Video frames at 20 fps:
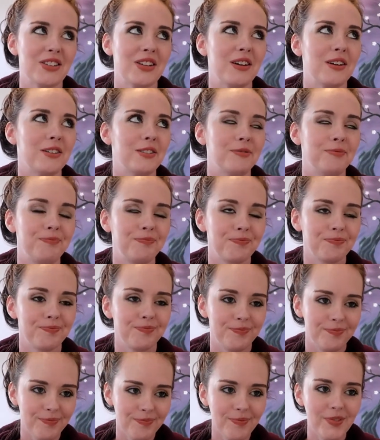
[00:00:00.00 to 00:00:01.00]
So
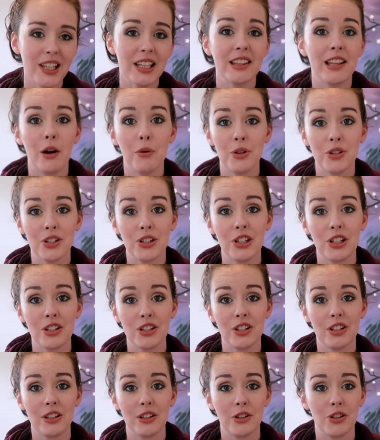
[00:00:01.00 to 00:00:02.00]
that was a good
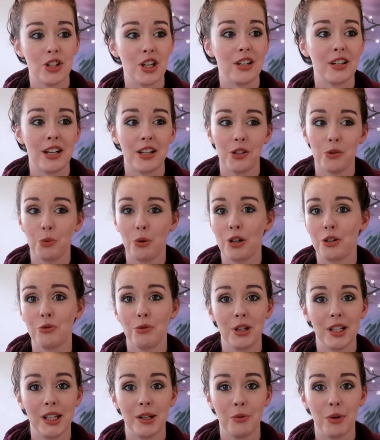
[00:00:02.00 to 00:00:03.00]
solution. It's worked
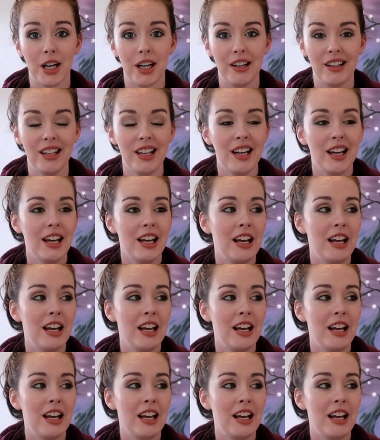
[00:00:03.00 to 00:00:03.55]
really well.